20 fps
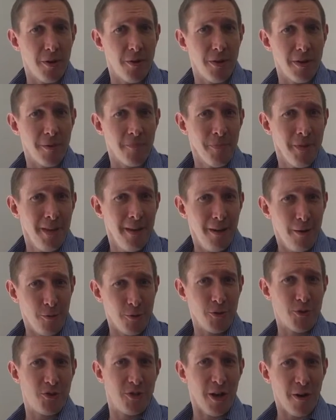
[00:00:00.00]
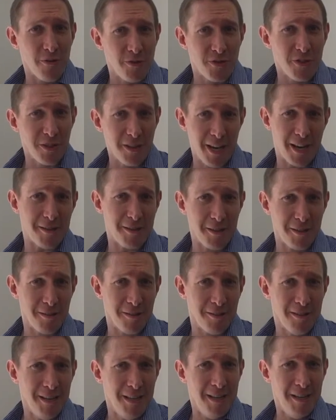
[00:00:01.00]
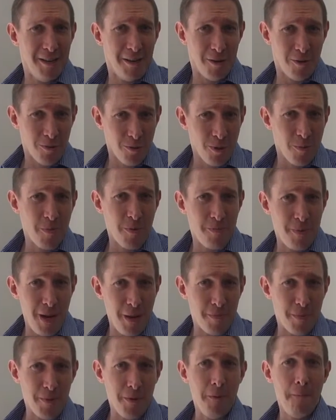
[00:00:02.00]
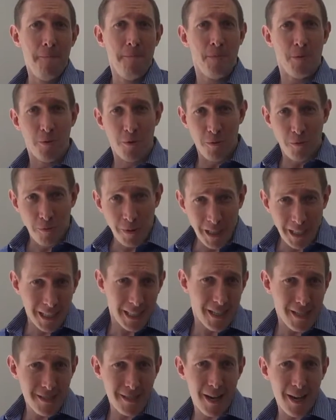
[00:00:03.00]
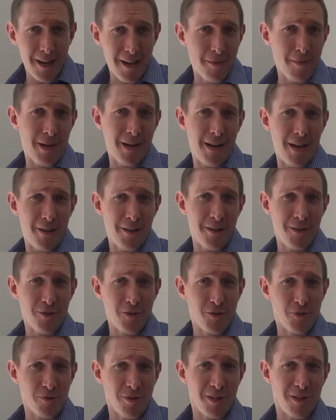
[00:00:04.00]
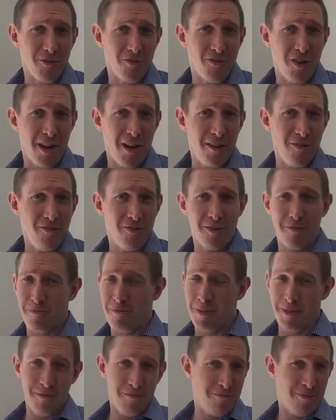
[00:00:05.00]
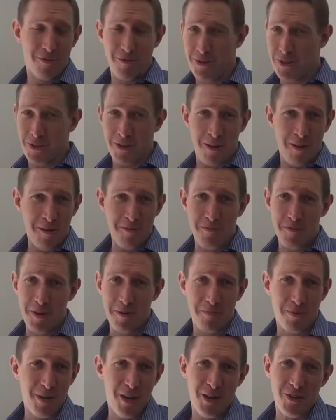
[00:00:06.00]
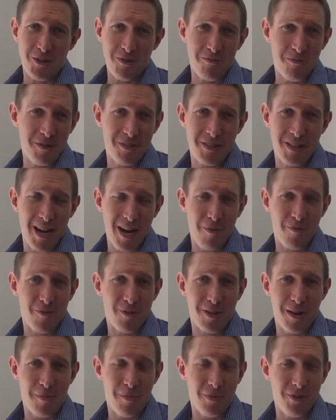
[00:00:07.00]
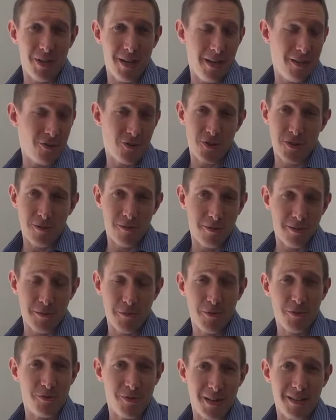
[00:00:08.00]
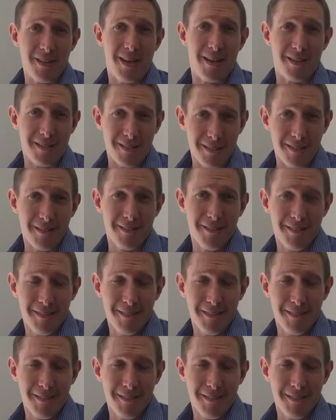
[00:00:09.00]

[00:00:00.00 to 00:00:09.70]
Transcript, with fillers: I think it was a self-selecting group of people who were really excited about how the industry can change, and we were just all in one place at one time for a couple days. So it was fantastic.